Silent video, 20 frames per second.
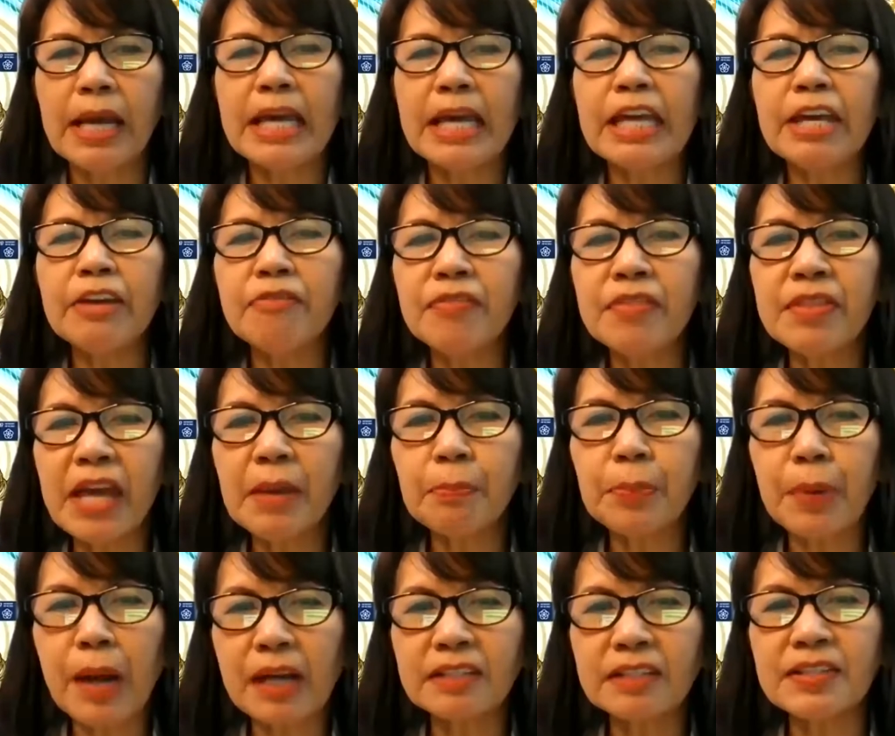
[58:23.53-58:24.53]
If they
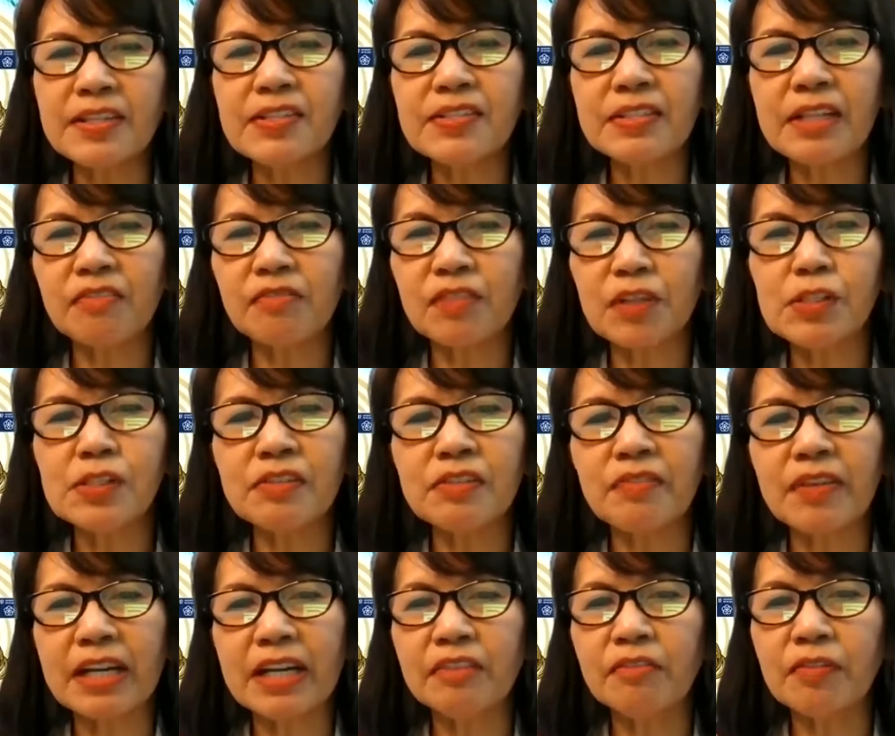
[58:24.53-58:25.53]
practice
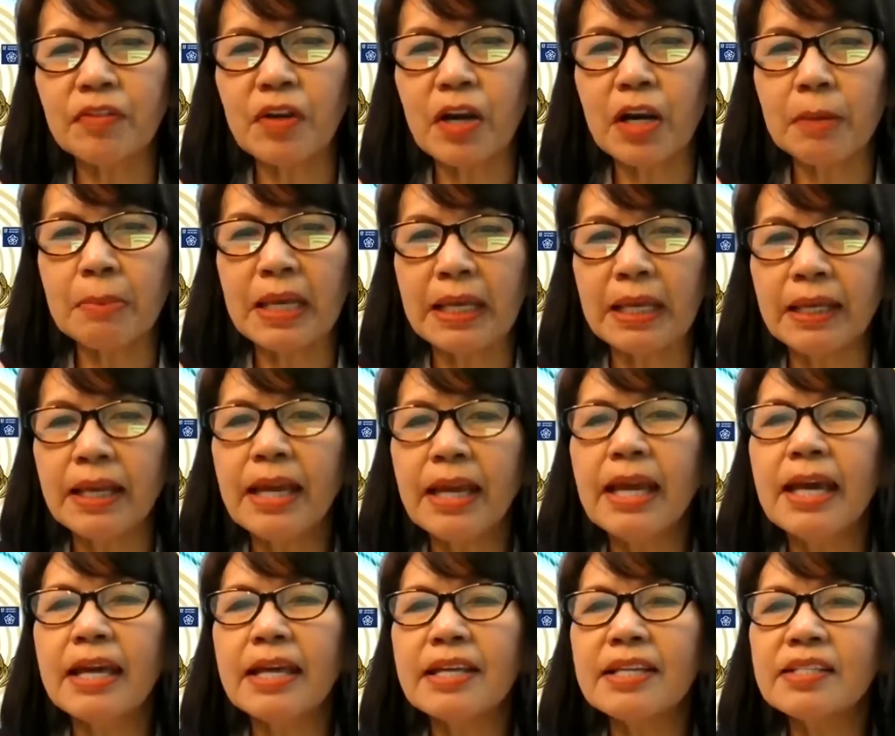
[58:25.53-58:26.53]
diversified farming,
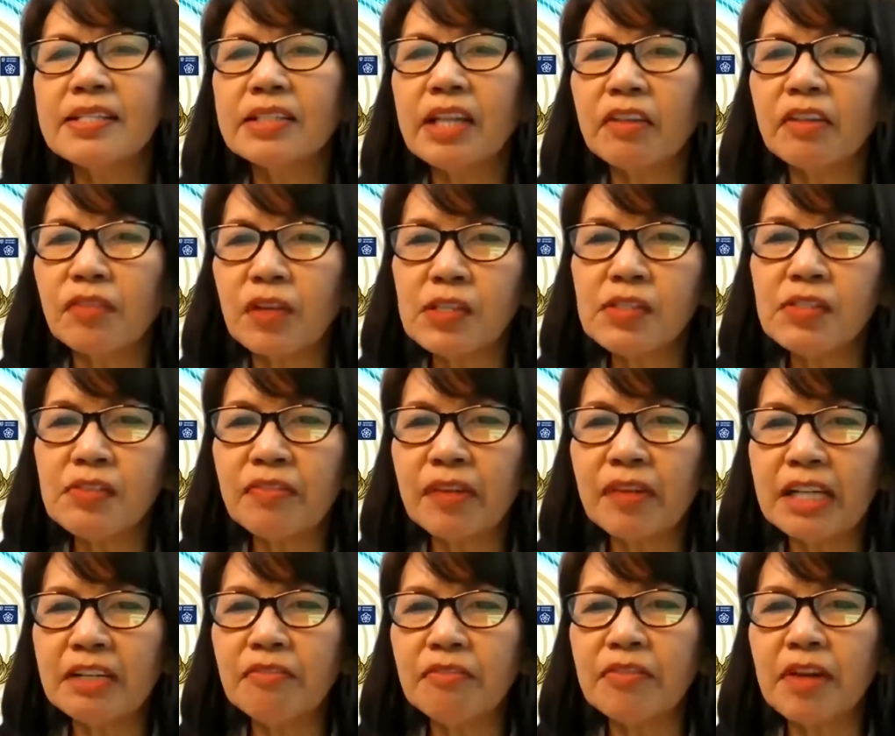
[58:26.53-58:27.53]
is
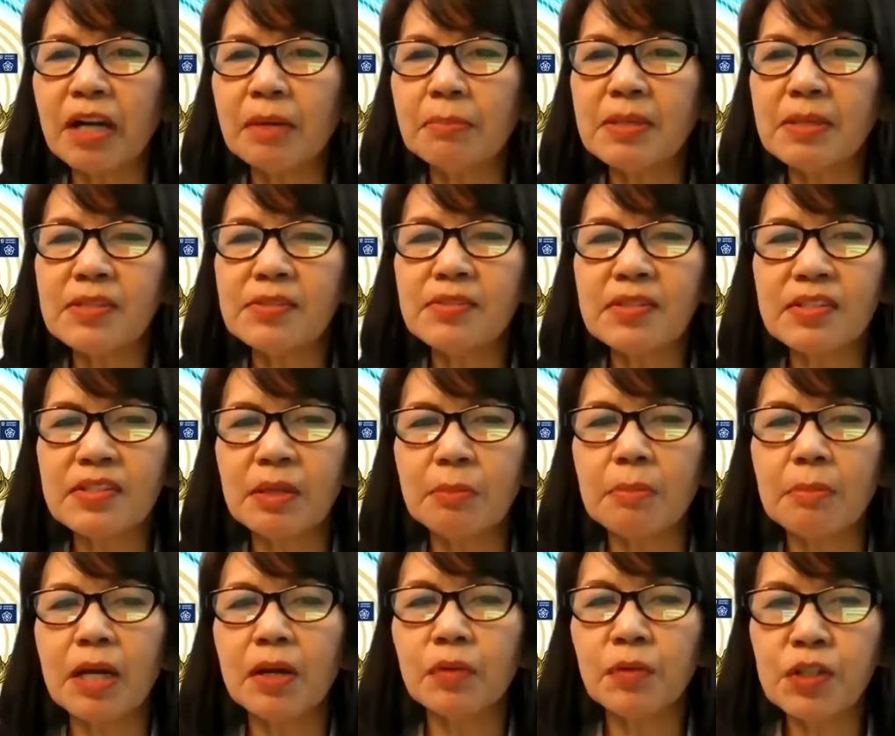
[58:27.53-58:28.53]
diversified farming
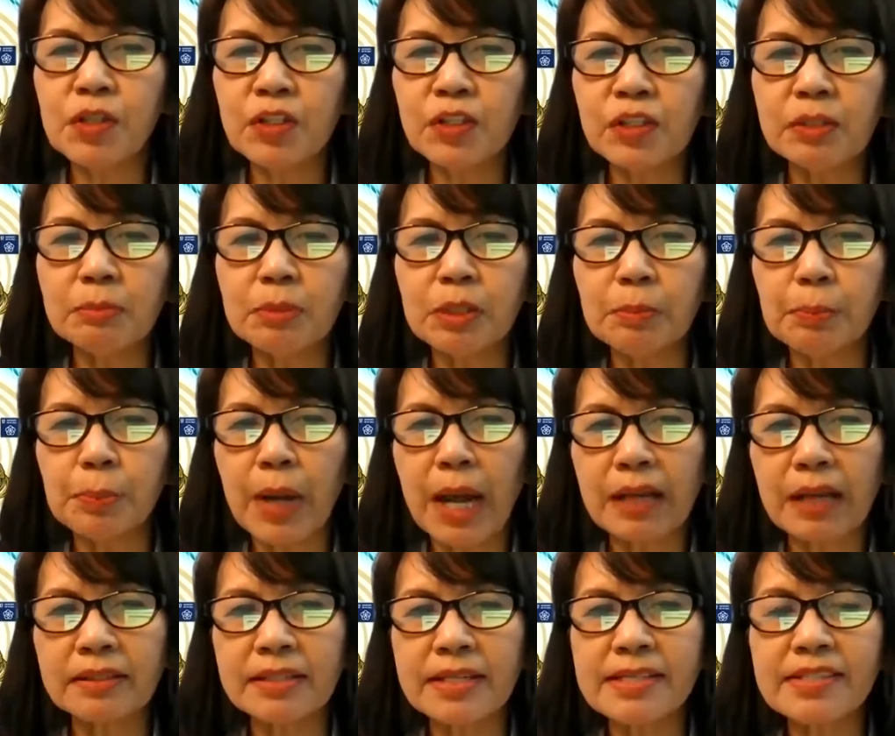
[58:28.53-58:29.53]
system a reasonable
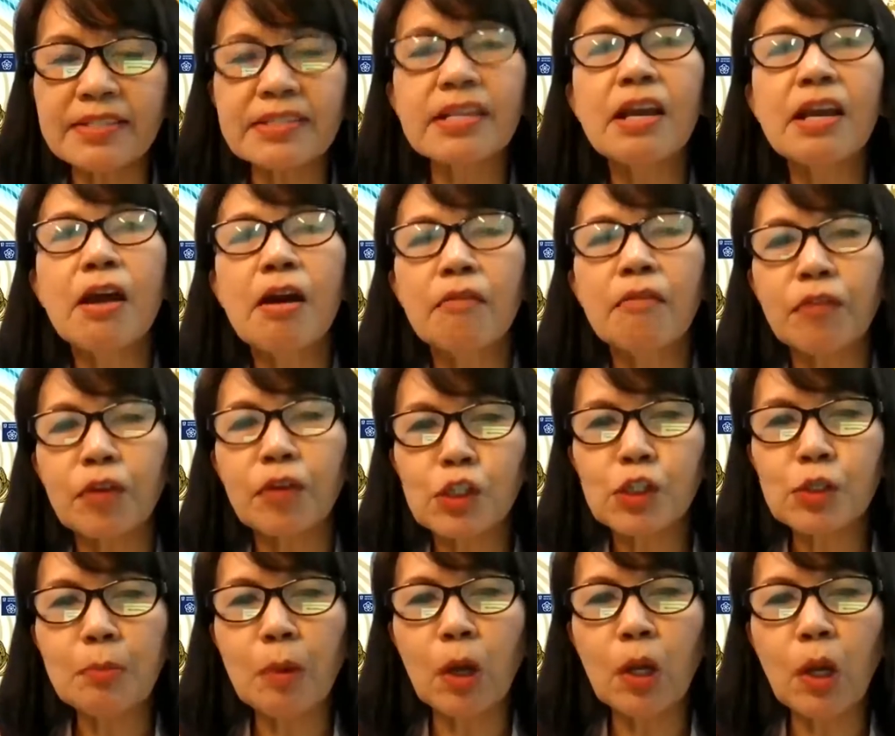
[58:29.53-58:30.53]
practice for
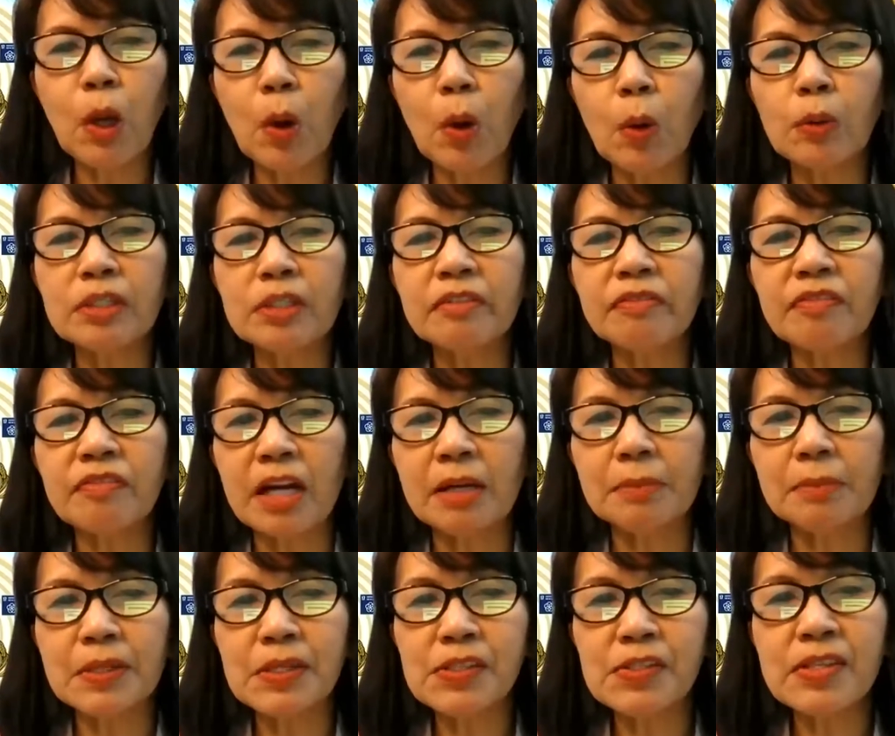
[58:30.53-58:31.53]
smallholder
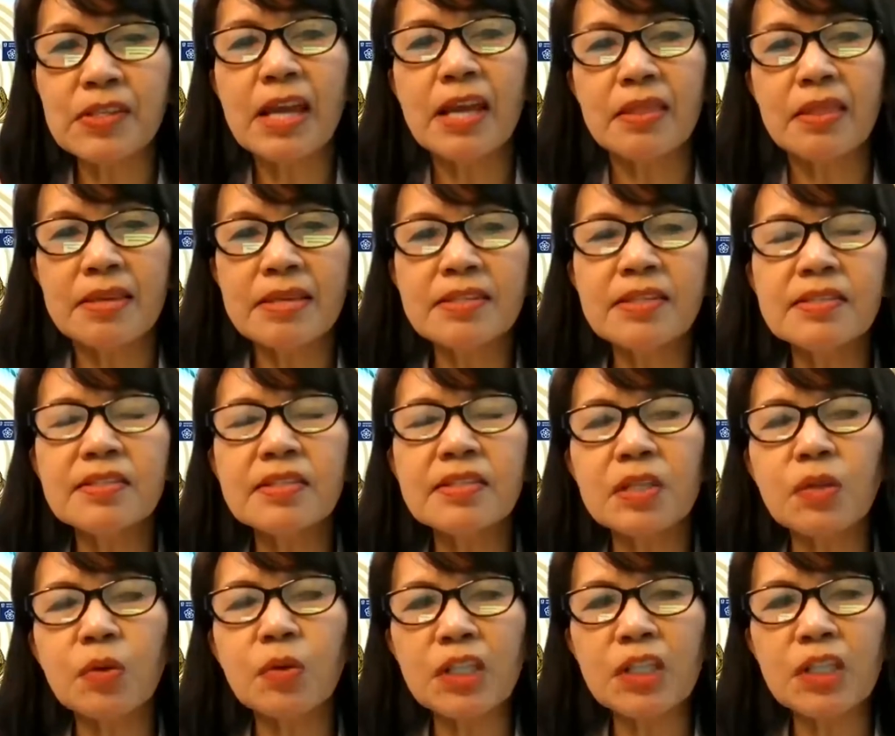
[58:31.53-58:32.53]
farmers? This is a
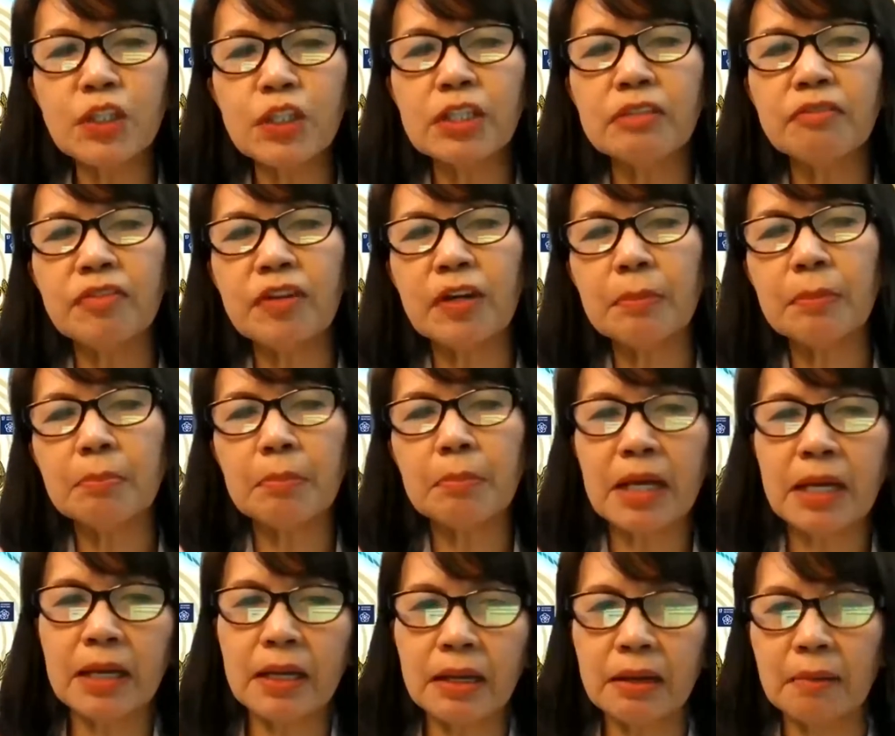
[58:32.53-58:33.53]
question from
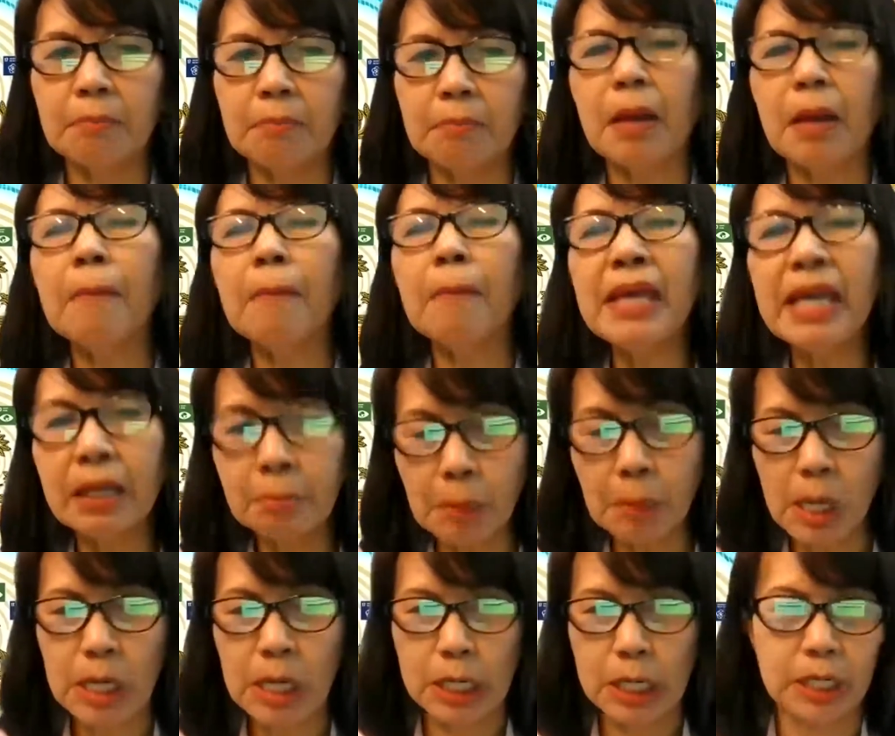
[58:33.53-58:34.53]
uh,
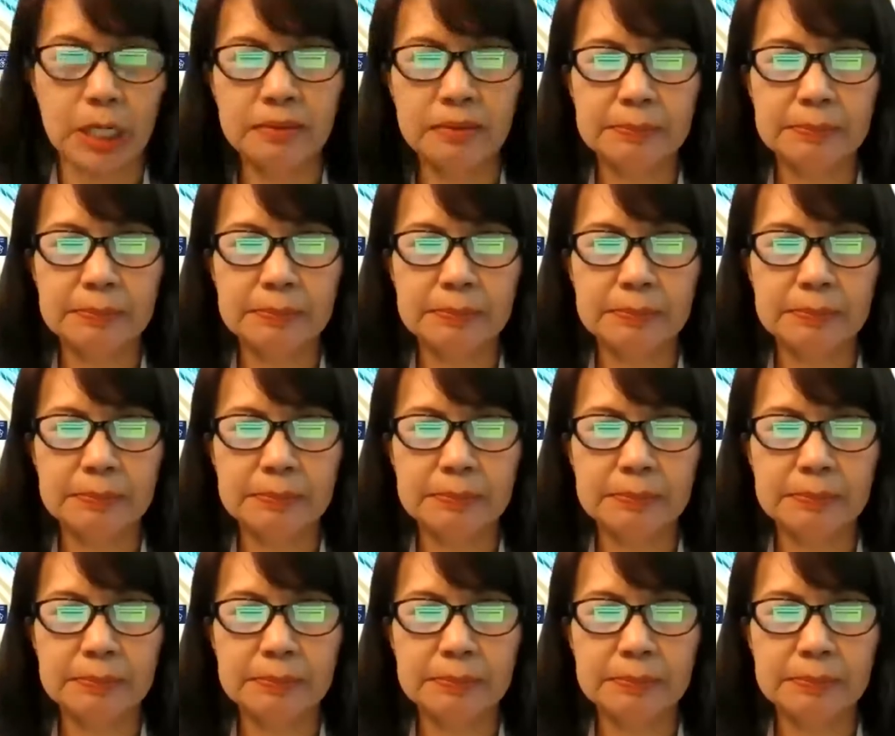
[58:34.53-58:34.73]
Myanmar.